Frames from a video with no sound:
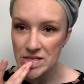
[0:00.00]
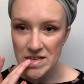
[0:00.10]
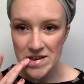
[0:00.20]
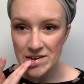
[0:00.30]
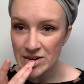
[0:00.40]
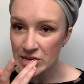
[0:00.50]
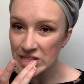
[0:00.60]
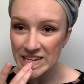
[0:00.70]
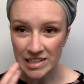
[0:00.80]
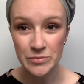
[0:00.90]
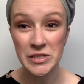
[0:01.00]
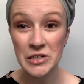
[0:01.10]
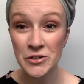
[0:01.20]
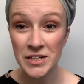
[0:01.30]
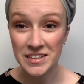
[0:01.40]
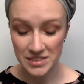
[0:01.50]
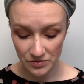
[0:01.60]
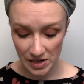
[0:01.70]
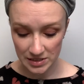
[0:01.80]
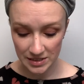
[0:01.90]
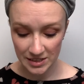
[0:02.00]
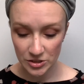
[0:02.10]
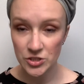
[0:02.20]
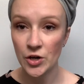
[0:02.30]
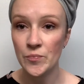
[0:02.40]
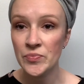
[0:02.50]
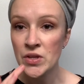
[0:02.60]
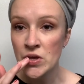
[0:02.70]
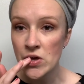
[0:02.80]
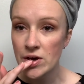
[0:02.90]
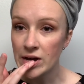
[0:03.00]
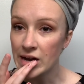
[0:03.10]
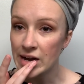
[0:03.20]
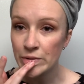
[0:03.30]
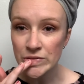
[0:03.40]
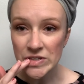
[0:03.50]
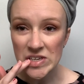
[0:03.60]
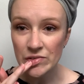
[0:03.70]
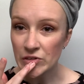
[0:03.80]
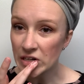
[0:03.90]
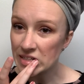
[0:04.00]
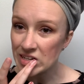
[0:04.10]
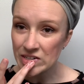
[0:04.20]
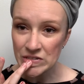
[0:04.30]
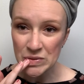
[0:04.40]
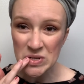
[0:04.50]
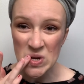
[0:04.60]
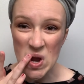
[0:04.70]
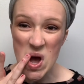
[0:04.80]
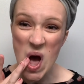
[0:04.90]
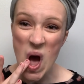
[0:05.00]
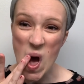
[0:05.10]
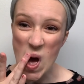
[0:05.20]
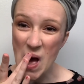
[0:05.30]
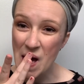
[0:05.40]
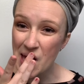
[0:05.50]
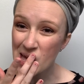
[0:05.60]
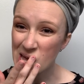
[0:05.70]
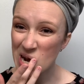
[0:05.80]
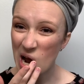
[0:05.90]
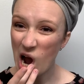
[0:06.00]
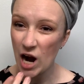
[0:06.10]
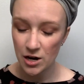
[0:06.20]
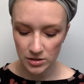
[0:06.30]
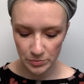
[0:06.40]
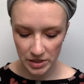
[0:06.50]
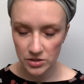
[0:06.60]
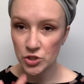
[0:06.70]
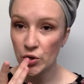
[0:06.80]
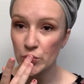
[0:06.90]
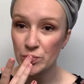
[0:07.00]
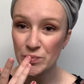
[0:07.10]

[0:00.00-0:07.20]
I don't like some of the ingredients in Vaseline. So I was looking for a cleaner switch, and our lip conditioner